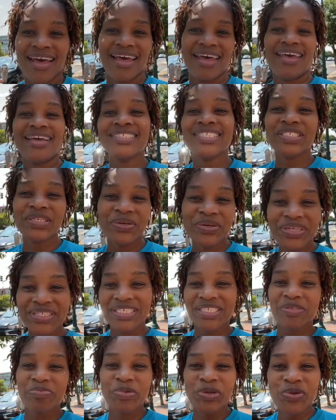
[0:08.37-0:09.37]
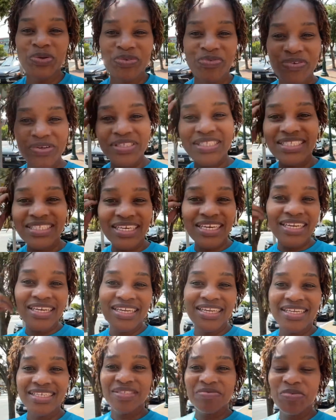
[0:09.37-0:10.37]
enjoying this beautiful
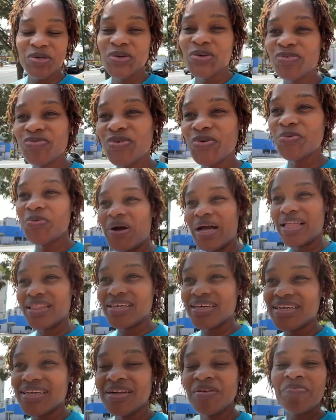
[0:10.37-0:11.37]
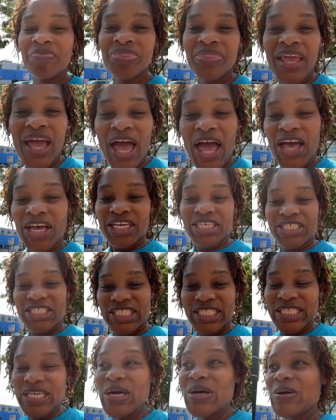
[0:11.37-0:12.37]
city, this beautiful weather.
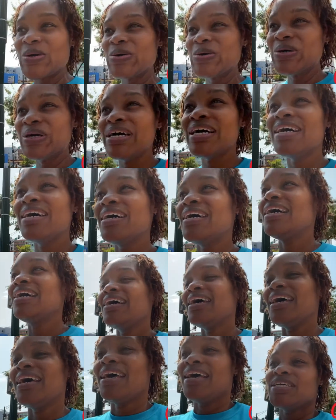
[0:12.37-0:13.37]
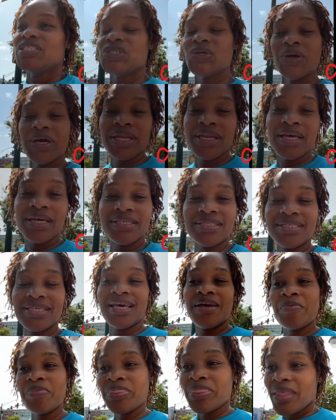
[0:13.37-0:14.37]
So join us
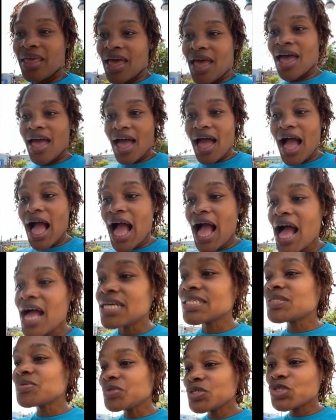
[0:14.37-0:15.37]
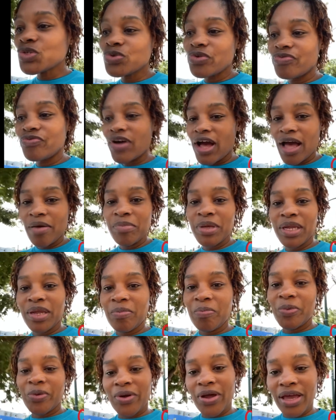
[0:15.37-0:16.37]
as we do a
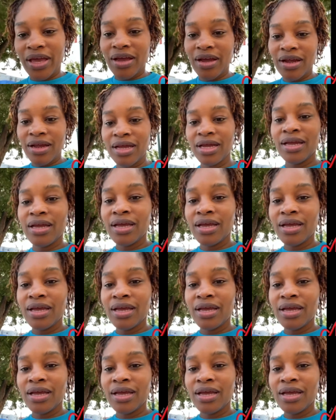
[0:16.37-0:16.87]
5-minute prayer